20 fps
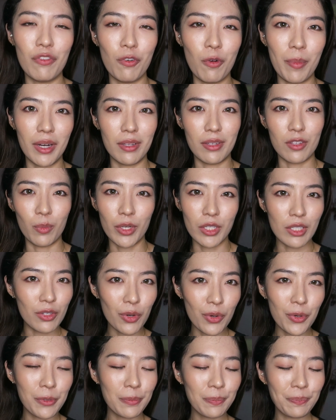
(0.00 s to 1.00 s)
Rom&nd is the one to
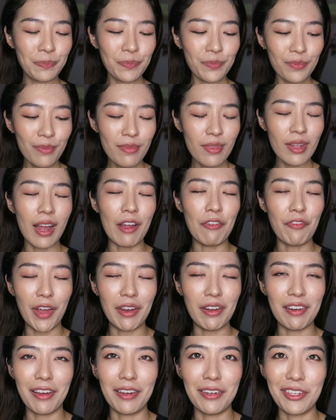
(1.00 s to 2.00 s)
go. I
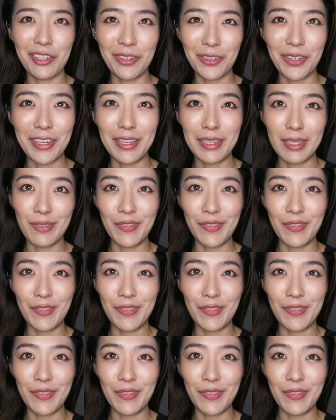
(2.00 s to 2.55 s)
finally understood in this